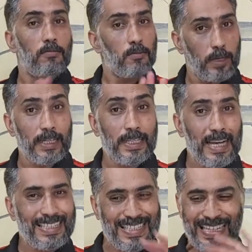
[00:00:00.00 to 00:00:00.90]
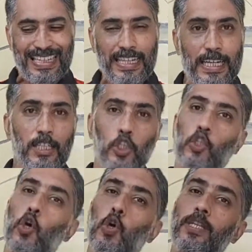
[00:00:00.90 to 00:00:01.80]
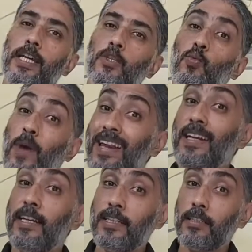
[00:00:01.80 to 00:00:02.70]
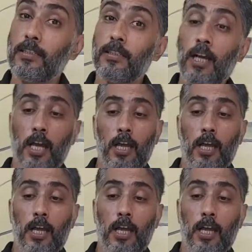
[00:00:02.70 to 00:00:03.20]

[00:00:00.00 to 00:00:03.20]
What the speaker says: really nicely clean, so there's very little